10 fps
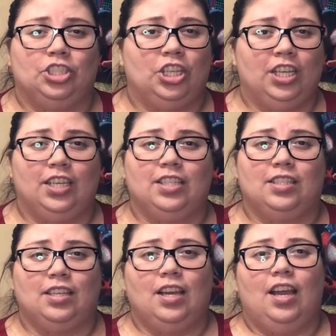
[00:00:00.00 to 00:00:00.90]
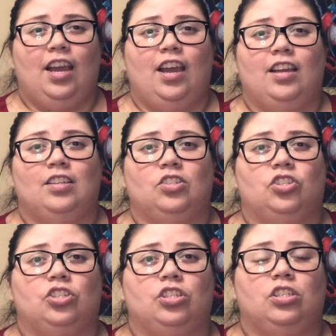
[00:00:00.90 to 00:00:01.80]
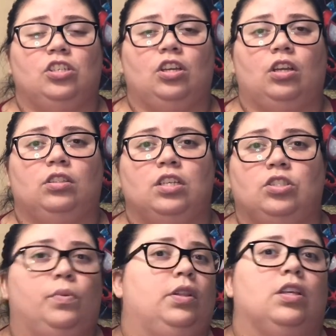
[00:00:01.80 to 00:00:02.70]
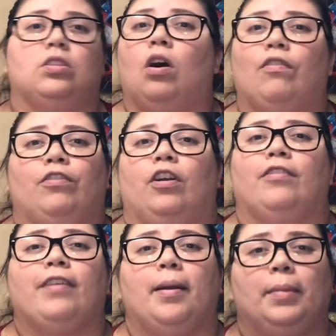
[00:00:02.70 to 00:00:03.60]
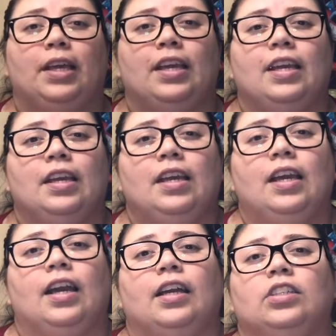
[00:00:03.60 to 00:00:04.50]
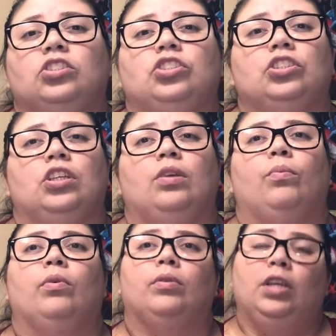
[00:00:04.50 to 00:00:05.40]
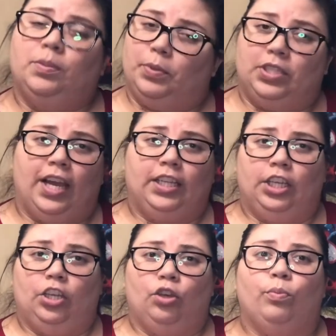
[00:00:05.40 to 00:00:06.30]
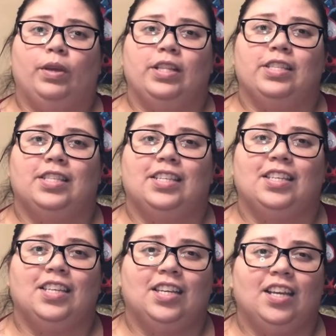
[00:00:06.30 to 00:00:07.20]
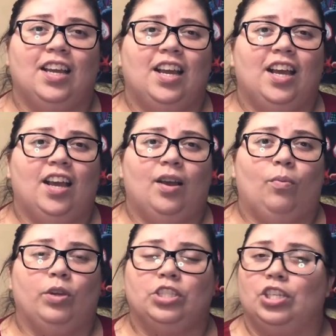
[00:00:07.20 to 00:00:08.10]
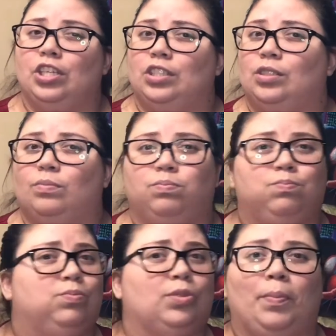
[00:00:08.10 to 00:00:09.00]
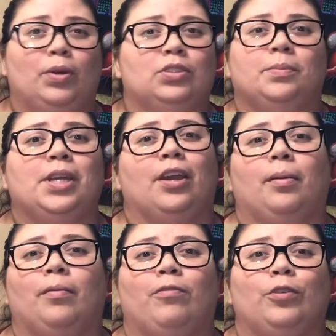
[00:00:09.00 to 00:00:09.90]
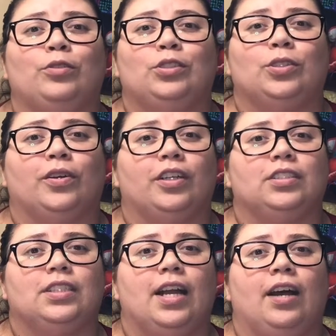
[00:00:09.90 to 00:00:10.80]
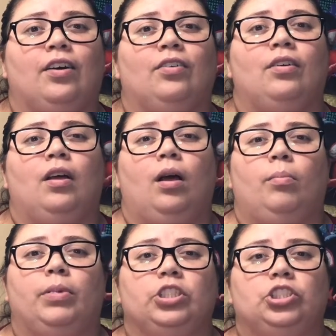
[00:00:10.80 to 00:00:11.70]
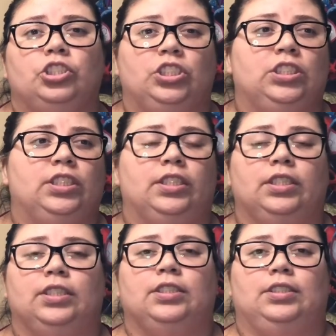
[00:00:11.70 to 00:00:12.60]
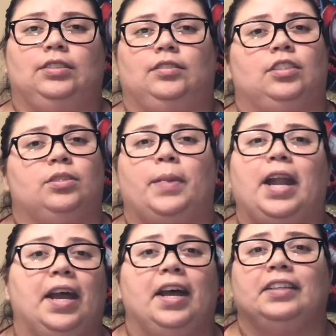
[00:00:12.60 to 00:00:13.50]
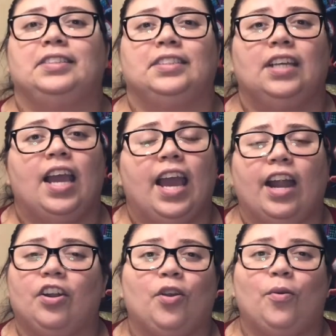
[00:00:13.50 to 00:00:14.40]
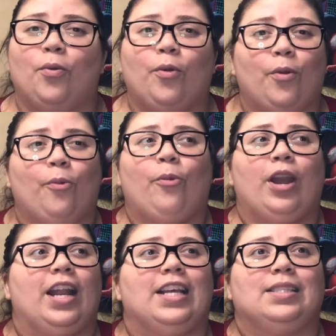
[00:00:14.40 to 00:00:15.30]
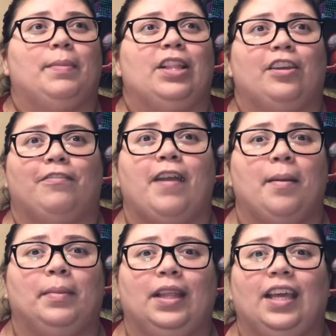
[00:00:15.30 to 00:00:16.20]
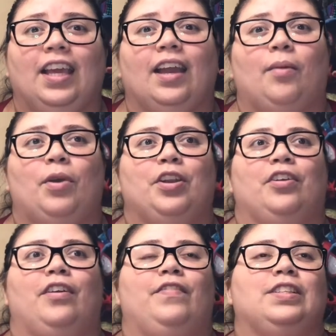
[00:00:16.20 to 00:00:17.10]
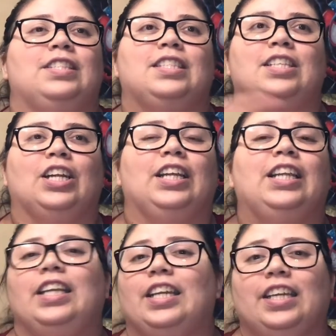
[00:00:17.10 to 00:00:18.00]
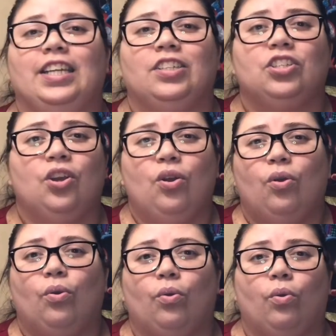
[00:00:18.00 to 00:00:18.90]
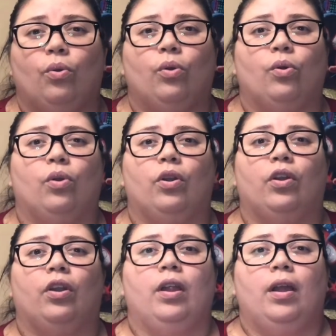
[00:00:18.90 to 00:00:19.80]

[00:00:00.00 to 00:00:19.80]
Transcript: she is, and she is doing this all for her family, and she is protecting humans, which is supposed to be her food source now. But she is such a badass. I don't know what it is about their family. I wonder if it's their lineage, or